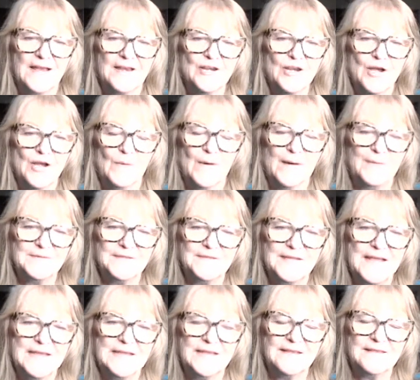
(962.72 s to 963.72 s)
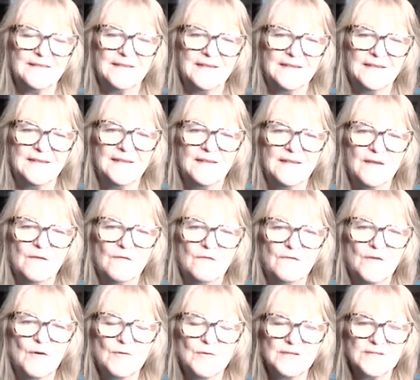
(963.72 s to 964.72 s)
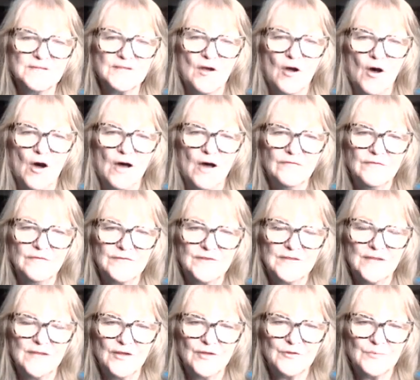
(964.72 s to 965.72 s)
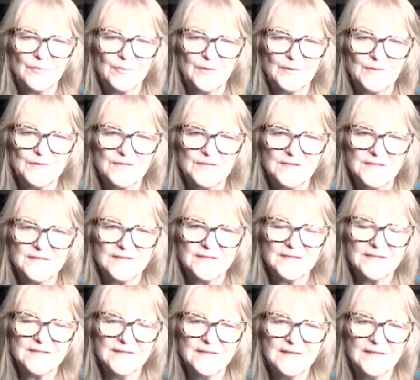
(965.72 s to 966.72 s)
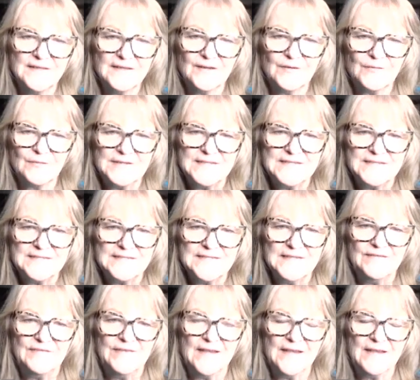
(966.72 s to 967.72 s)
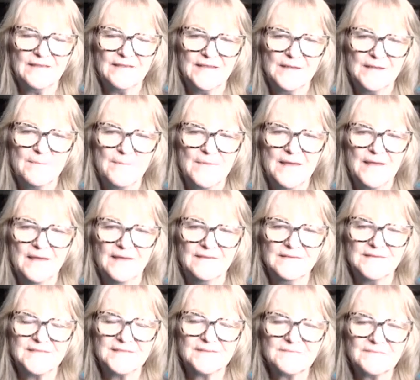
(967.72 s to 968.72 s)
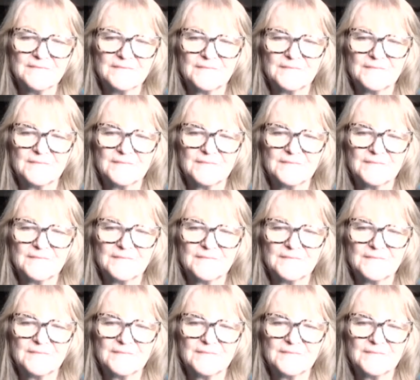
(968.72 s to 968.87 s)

know I'm taking the focus off of the other person's receiving the amends.